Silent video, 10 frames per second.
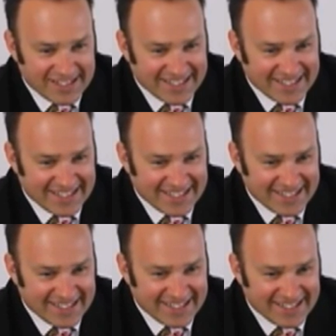
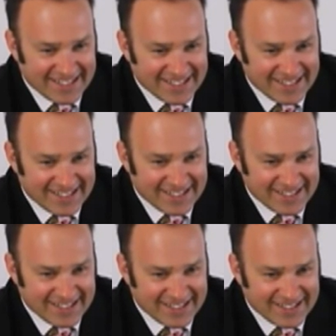
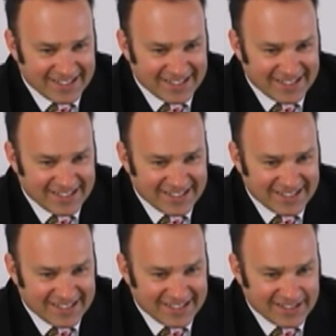
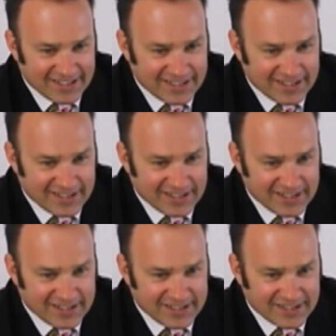
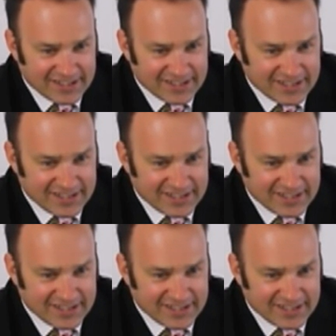This person isn't speaking.